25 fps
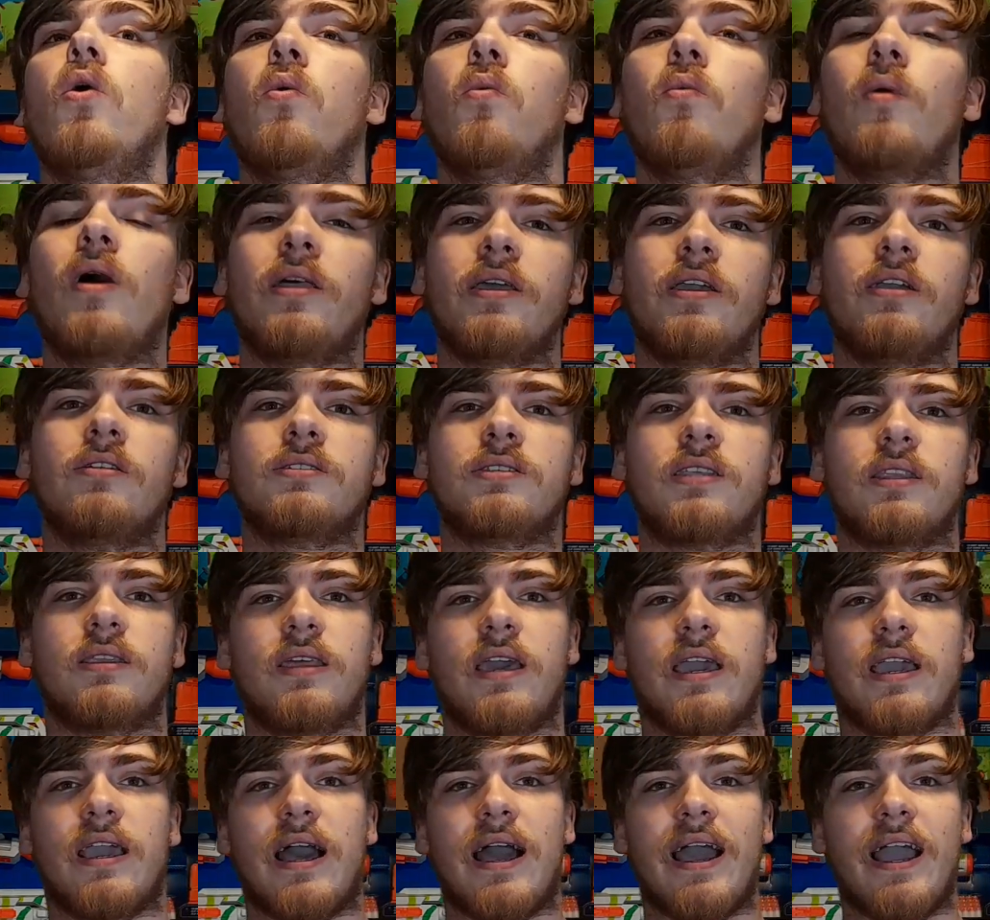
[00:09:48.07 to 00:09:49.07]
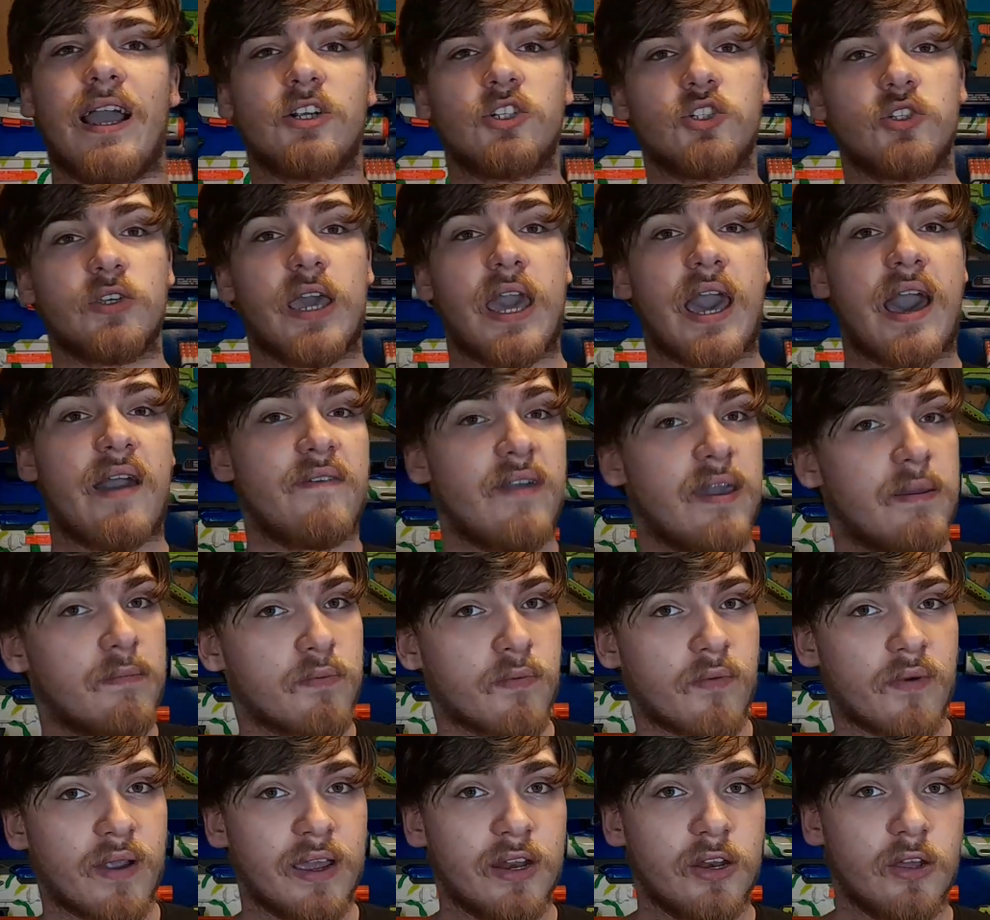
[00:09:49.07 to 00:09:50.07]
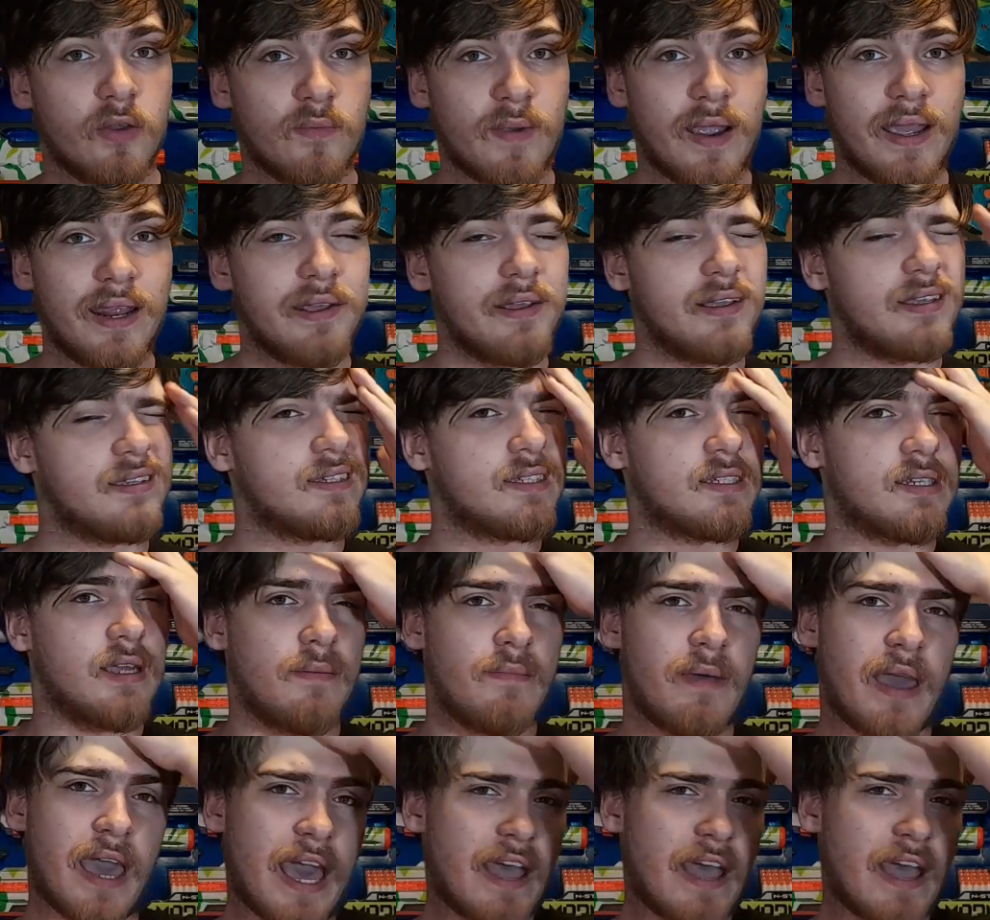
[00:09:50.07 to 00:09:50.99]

Well, here's the thing. I actually have a brand new rating system.